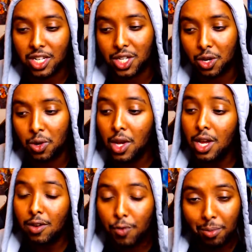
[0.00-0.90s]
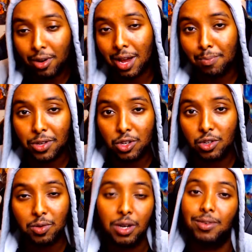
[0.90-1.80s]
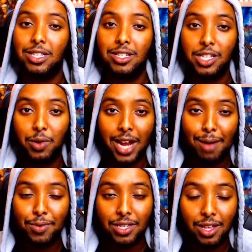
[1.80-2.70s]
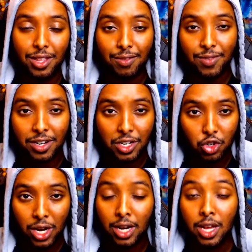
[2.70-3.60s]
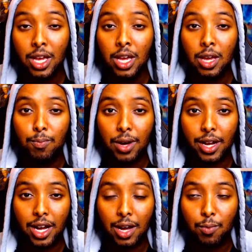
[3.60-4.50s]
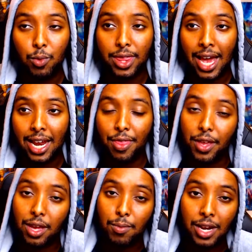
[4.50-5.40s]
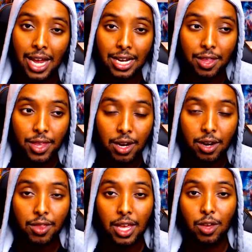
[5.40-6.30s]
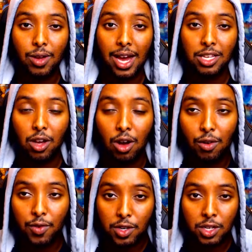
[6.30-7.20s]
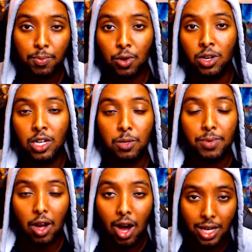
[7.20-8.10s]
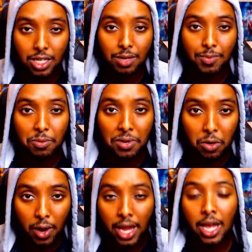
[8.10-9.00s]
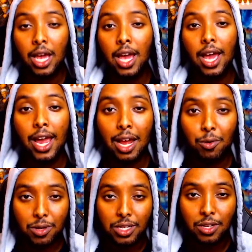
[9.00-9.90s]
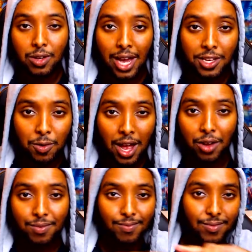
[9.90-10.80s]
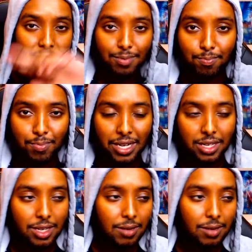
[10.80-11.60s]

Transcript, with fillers: So four more episodes, and we're about to see what happens on the Infinity Train. But um, with that, I think I'm going to end it there. Thank you guys all for your support. It's been awesome. It's been great. And I will see you guys around. Peace.